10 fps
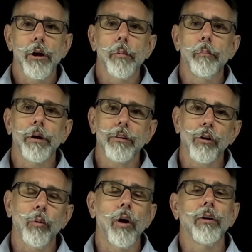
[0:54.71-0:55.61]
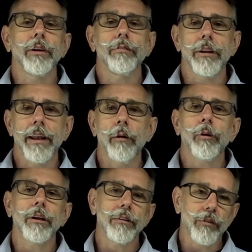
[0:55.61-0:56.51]
but the quality of the
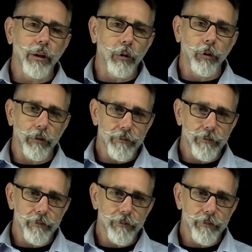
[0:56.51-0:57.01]
network is lower.